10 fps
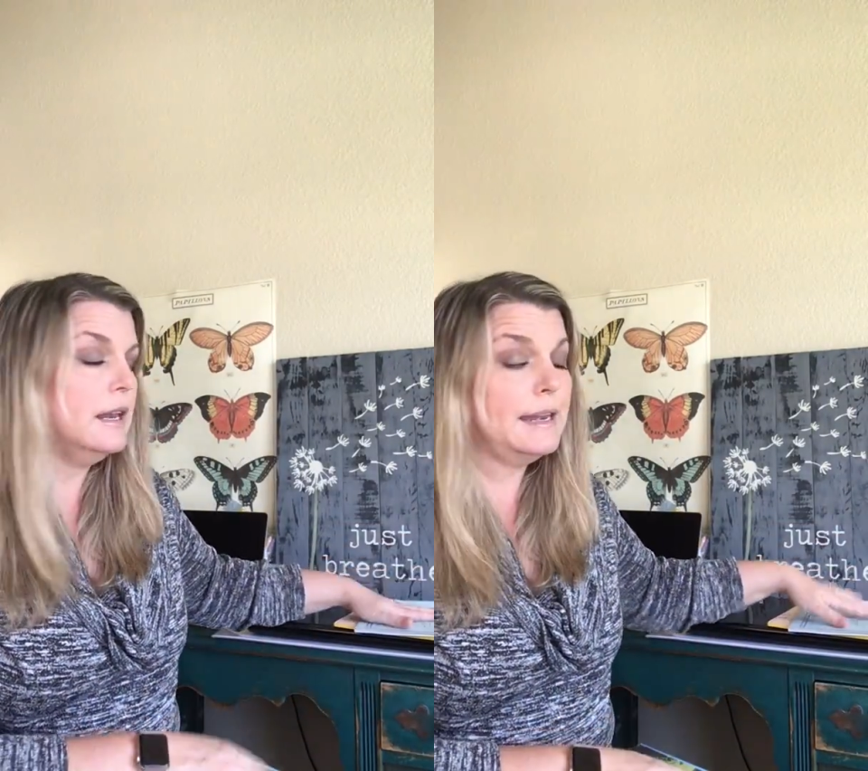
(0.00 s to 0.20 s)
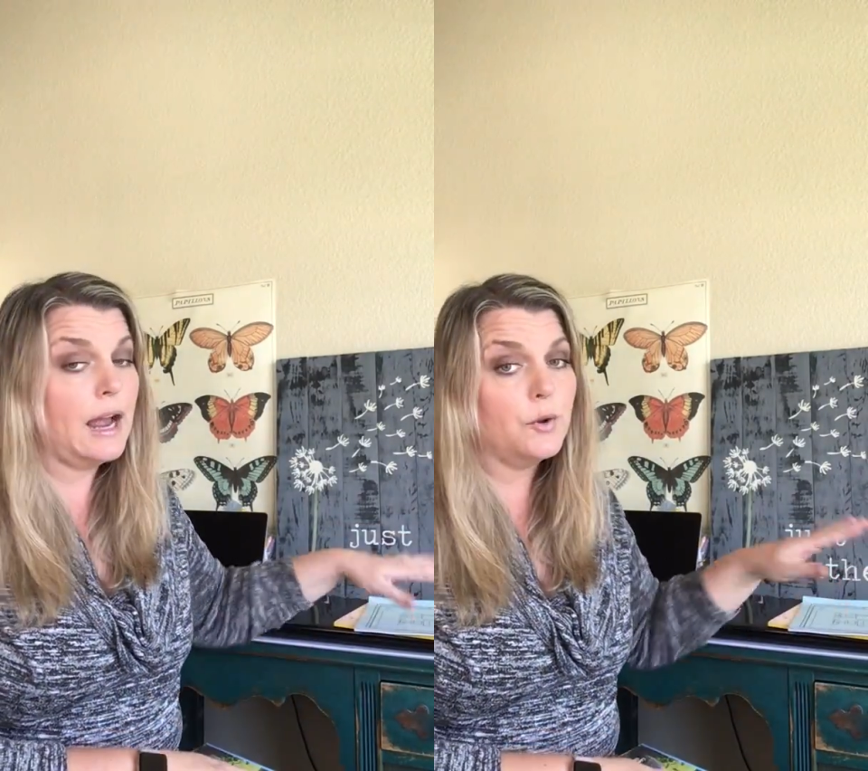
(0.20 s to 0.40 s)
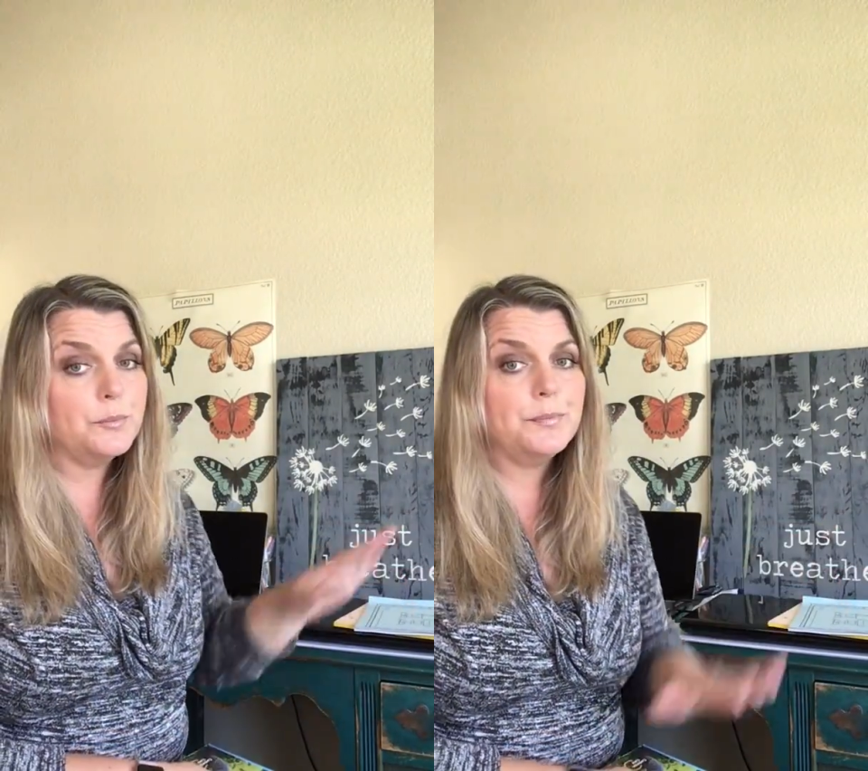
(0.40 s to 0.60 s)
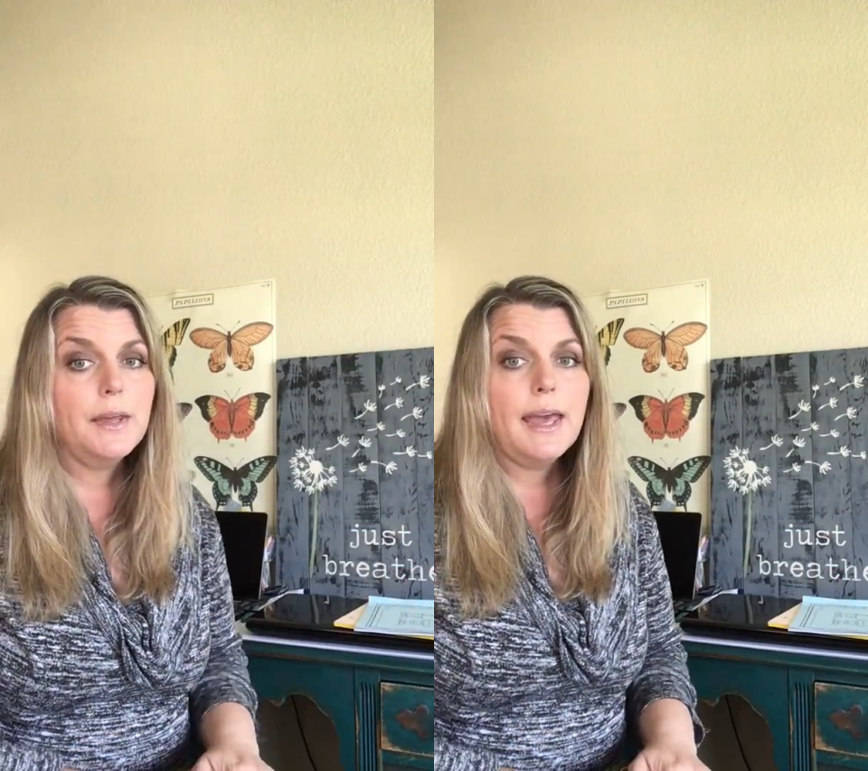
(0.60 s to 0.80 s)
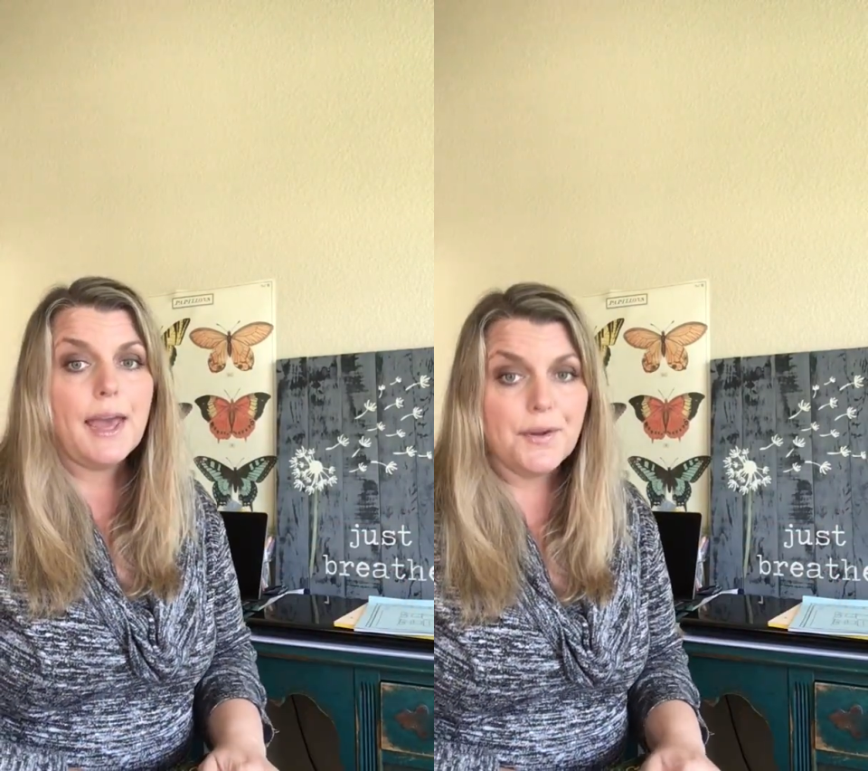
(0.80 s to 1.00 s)
Now,
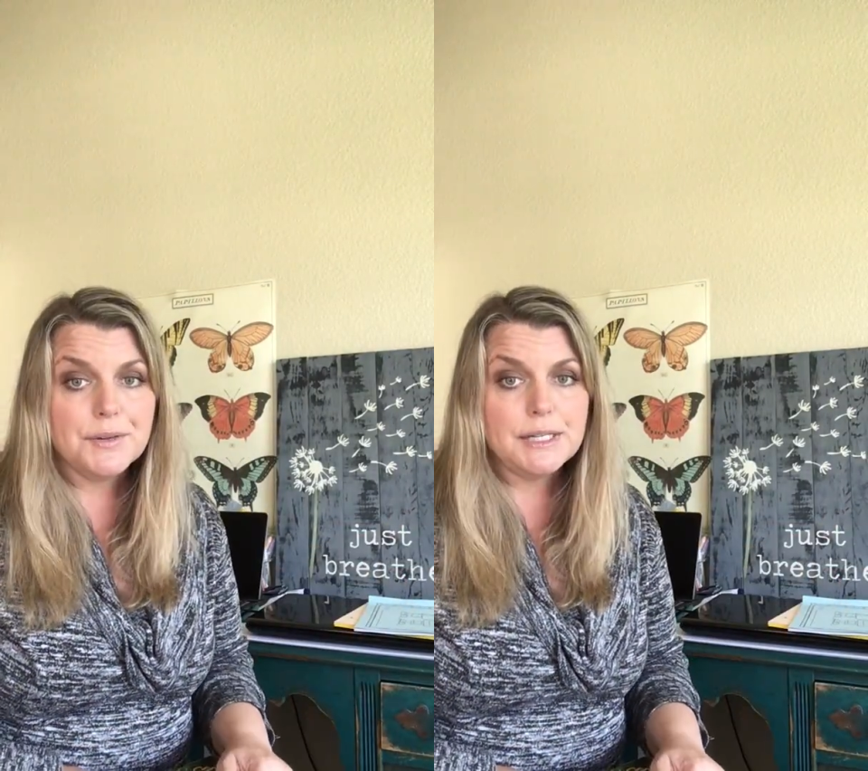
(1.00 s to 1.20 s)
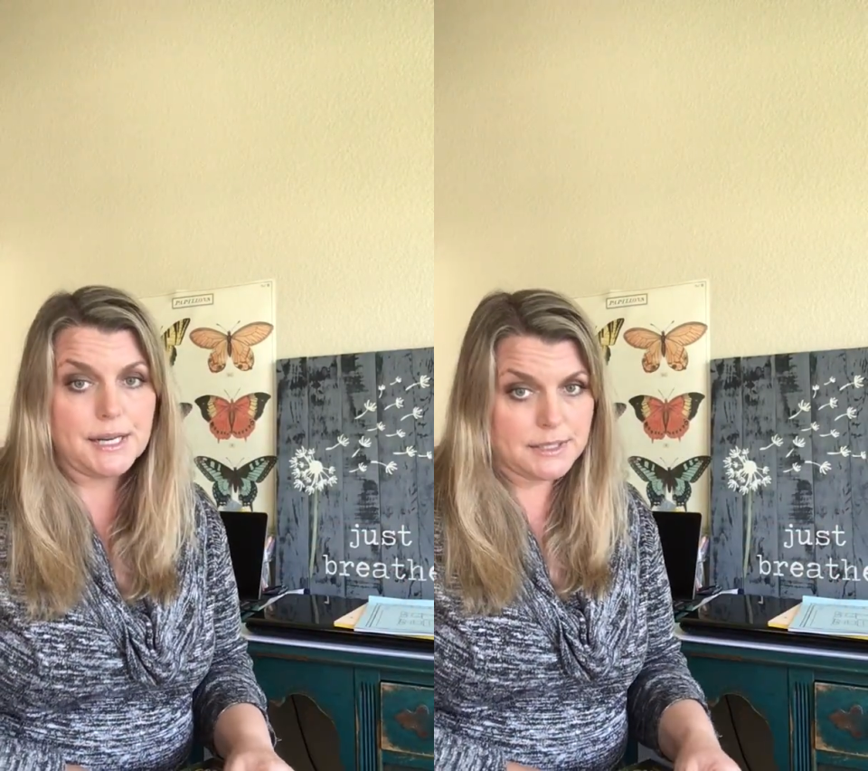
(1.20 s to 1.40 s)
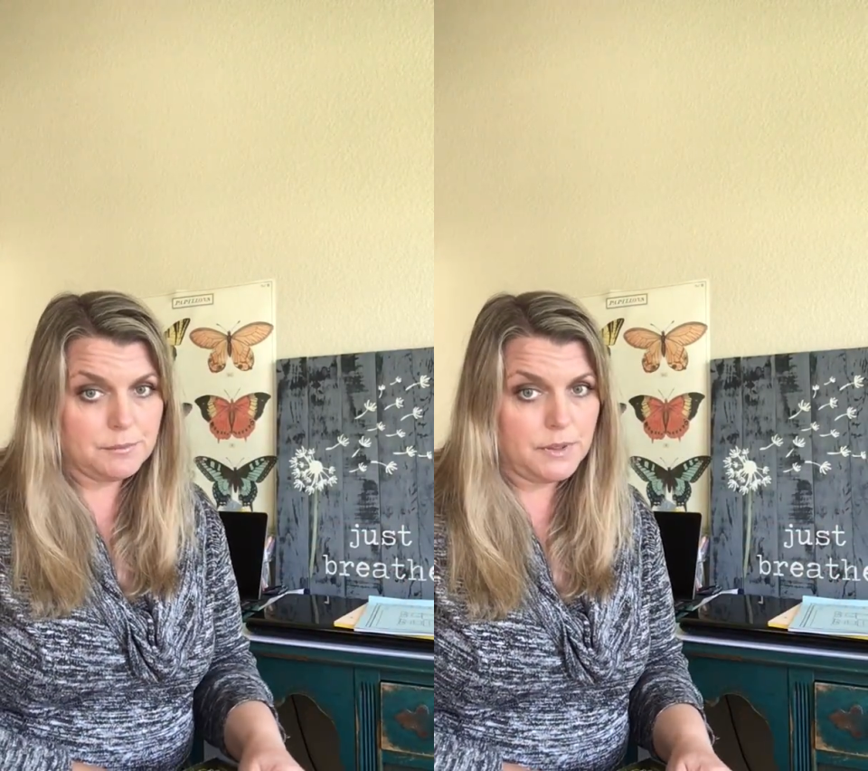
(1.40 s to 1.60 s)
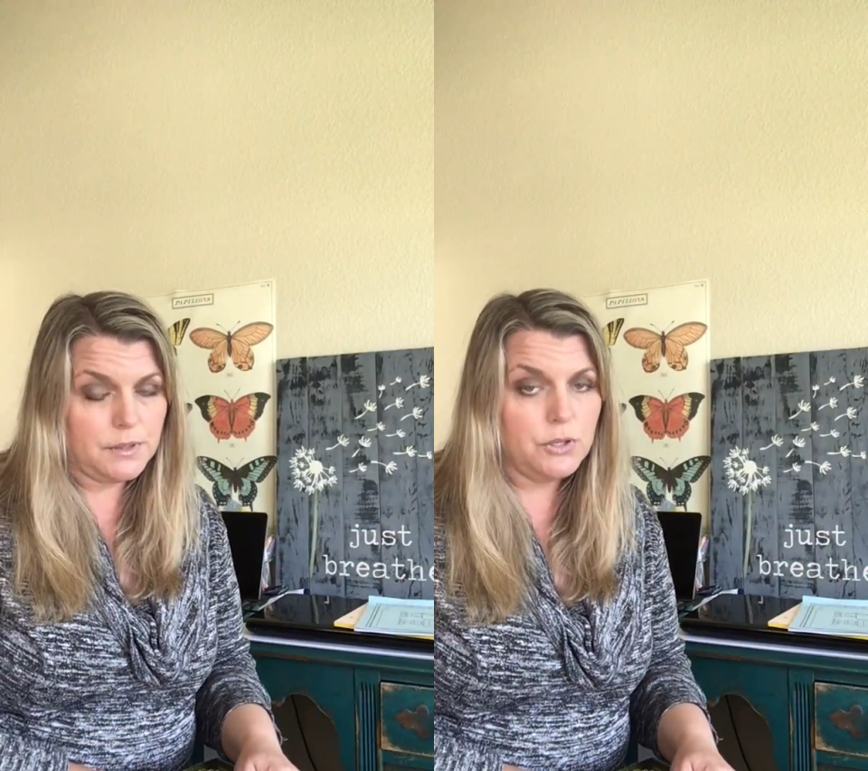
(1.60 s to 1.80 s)
every day something that